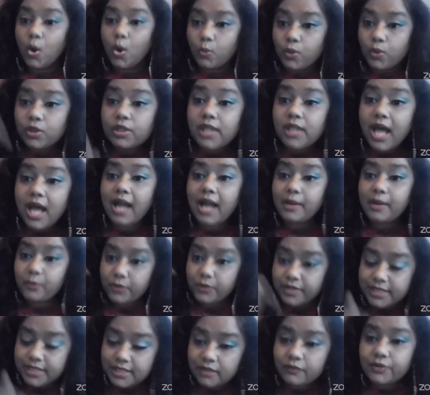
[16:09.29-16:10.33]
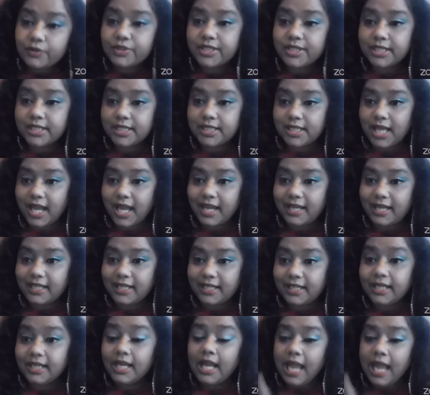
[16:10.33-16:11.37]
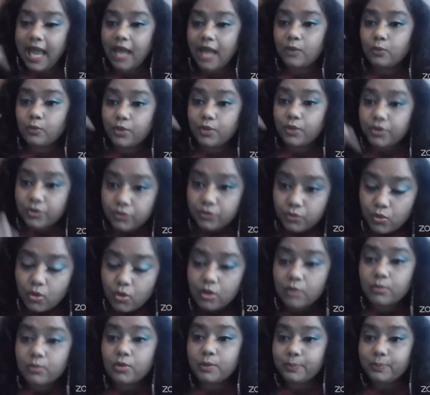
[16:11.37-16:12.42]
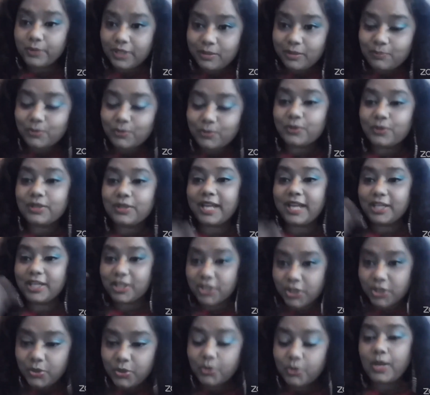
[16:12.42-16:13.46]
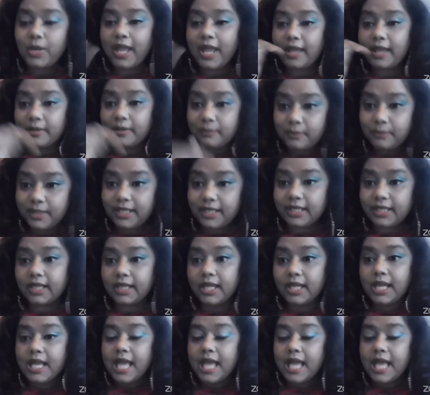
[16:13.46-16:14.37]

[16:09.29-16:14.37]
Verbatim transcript: will lie with civil society and with normal people like you and me.